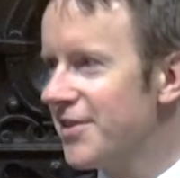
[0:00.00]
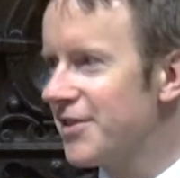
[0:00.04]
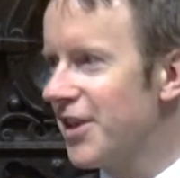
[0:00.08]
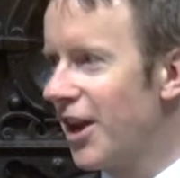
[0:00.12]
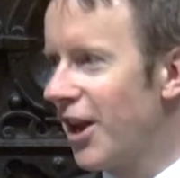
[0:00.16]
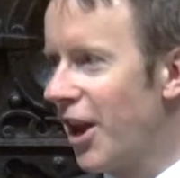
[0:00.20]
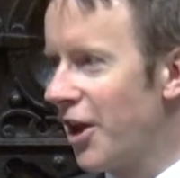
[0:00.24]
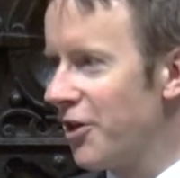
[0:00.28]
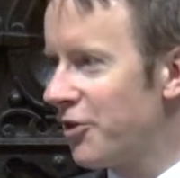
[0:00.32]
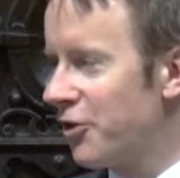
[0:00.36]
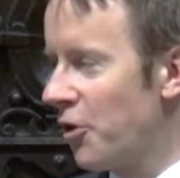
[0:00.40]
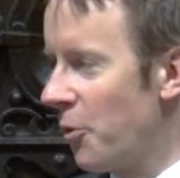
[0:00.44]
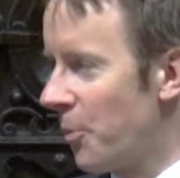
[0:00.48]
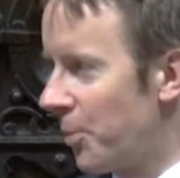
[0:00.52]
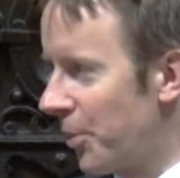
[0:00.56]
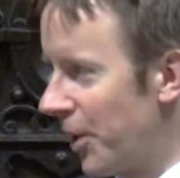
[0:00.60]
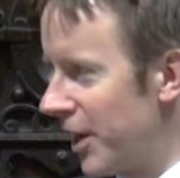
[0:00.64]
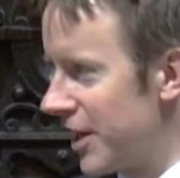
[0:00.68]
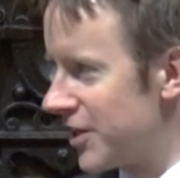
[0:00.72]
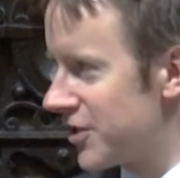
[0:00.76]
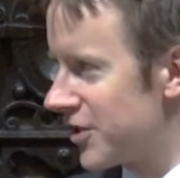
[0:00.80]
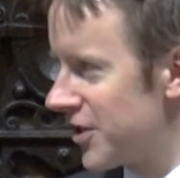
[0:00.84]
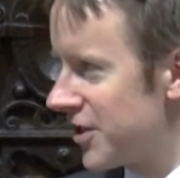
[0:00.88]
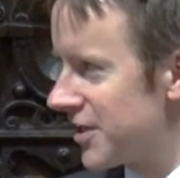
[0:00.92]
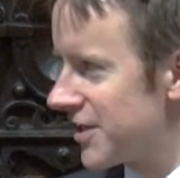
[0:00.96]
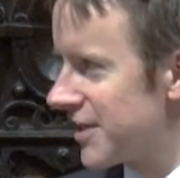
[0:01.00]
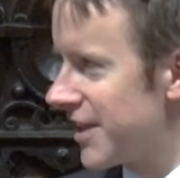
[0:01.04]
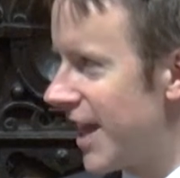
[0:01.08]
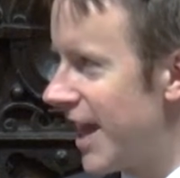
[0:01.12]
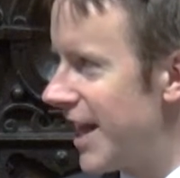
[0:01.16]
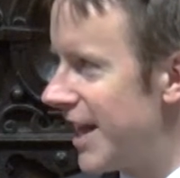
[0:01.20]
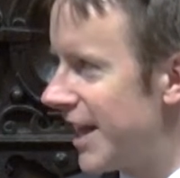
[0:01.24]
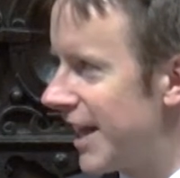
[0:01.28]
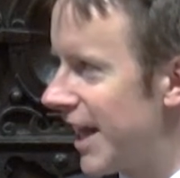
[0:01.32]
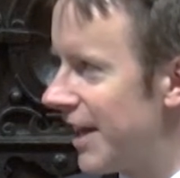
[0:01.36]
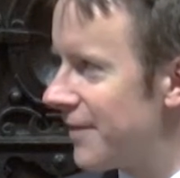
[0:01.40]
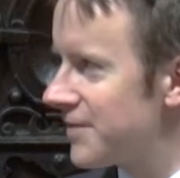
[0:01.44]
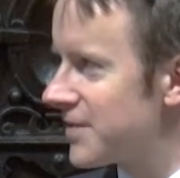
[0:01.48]
the local preachers,
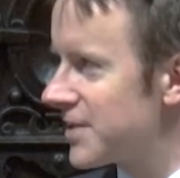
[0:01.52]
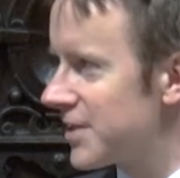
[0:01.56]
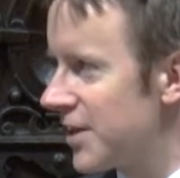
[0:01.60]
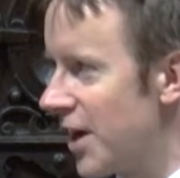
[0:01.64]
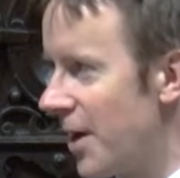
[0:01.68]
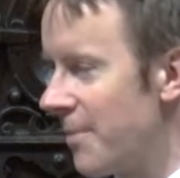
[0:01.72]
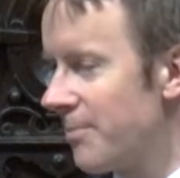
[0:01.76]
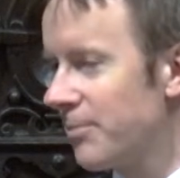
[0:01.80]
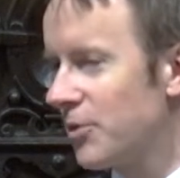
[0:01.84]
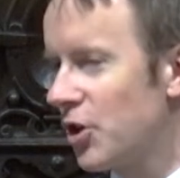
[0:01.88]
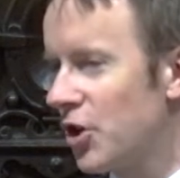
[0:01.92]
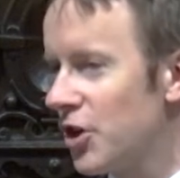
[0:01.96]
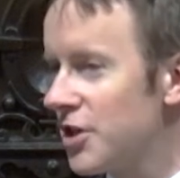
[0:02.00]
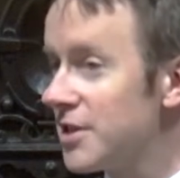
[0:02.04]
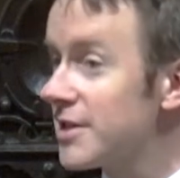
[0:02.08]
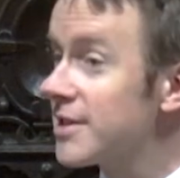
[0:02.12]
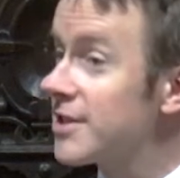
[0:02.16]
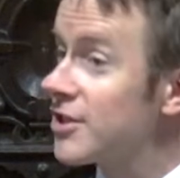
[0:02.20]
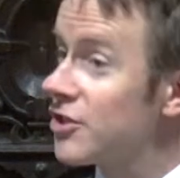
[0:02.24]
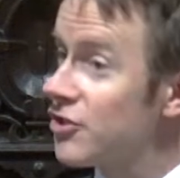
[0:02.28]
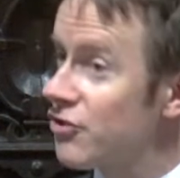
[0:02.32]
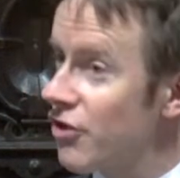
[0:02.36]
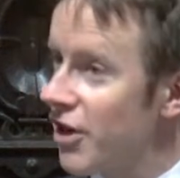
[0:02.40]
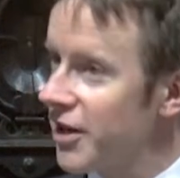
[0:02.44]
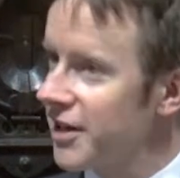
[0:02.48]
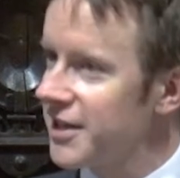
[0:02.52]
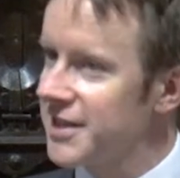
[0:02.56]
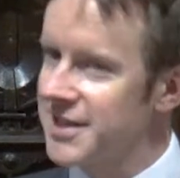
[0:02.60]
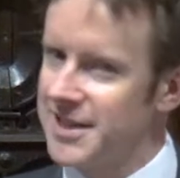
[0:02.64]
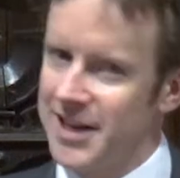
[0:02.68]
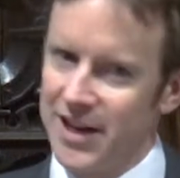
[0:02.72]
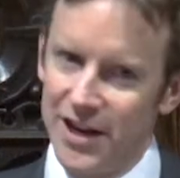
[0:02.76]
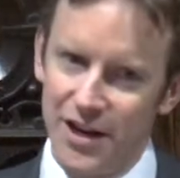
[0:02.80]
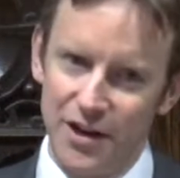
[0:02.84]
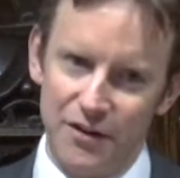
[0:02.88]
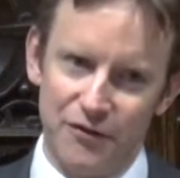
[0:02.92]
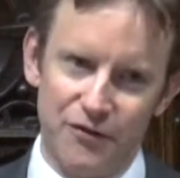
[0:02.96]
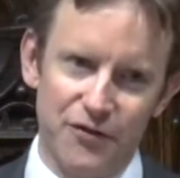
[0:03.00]
they give some
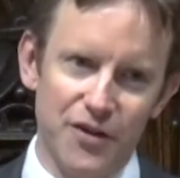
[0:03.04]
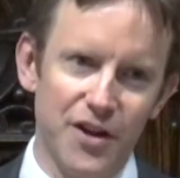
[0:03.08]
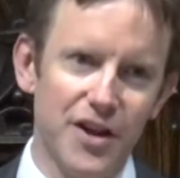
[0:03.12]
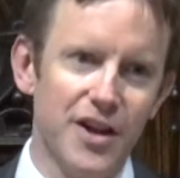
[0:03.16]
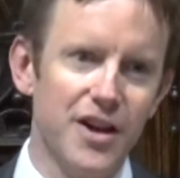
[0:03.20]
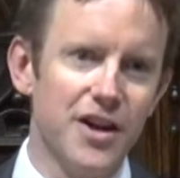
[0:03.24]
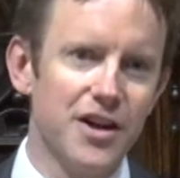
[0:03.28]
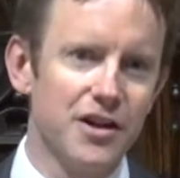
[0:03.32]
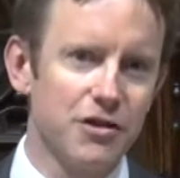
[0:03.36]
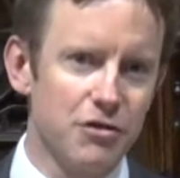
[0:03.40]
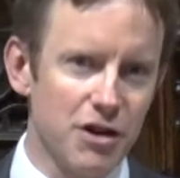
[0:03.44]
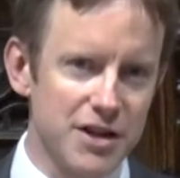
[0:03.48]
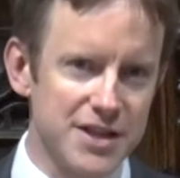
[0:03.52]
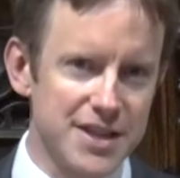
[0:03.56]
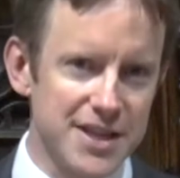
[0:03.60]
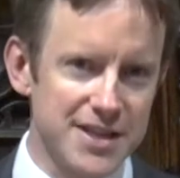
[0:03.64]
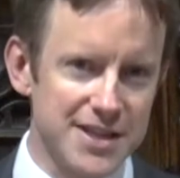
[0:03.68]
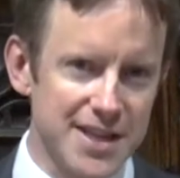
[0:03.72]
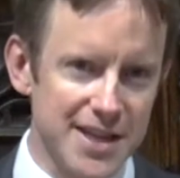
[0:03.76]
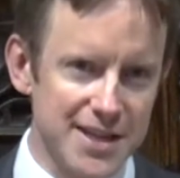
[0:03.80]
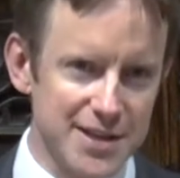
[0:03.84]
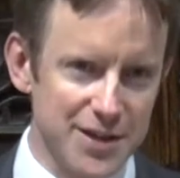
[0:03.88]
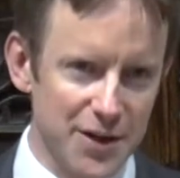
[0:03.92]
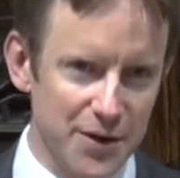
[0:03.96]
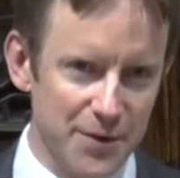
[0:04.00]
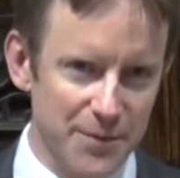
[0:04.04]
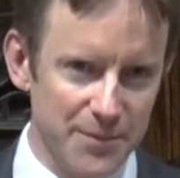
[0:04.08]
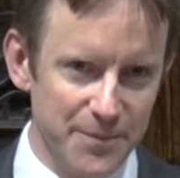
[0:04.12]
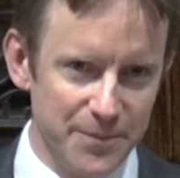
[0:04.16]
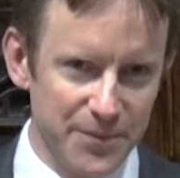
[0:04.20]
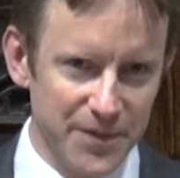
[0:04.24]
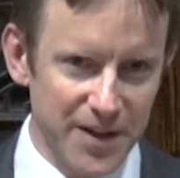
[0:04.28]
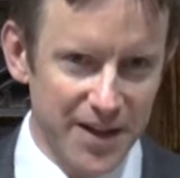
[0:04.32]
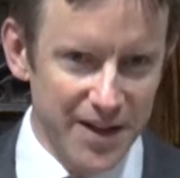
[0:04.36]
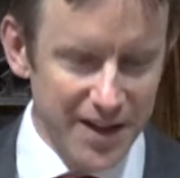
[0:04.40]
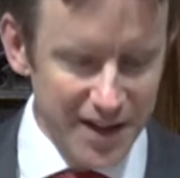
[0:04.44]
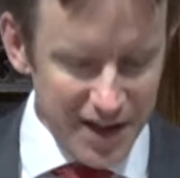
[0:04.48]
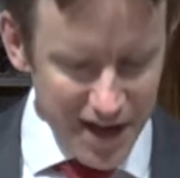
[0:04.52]
constructive criticism
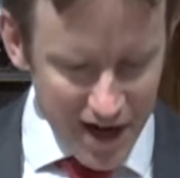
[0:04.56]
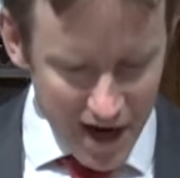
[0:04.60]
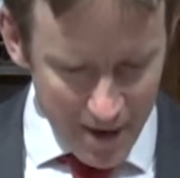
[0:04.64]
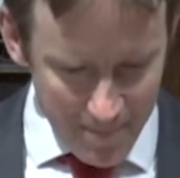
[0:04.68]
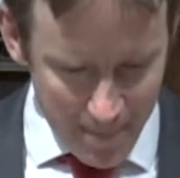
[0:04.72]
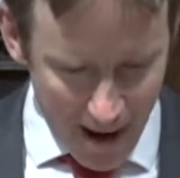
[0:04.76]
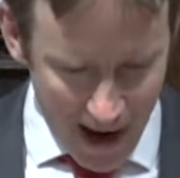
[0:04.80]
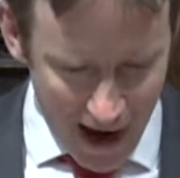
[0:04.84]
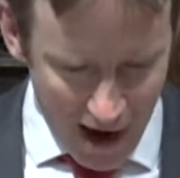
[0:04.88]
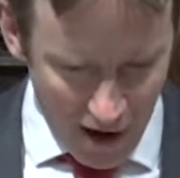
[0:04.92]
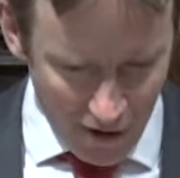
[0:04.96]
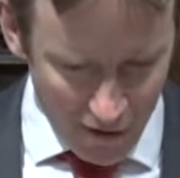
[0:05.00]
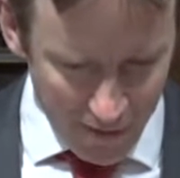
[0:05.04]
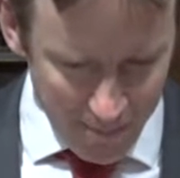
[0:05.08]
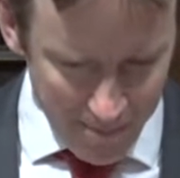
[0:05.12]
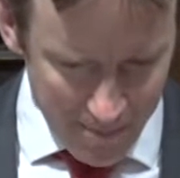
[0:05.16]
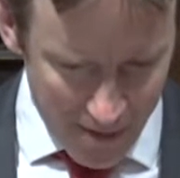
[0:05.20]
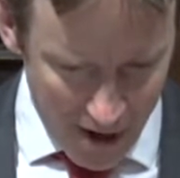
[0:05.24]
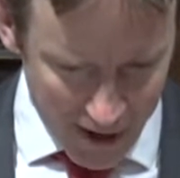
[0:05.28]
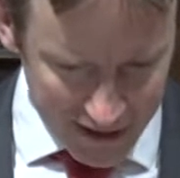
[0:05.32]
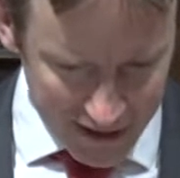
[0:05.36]
about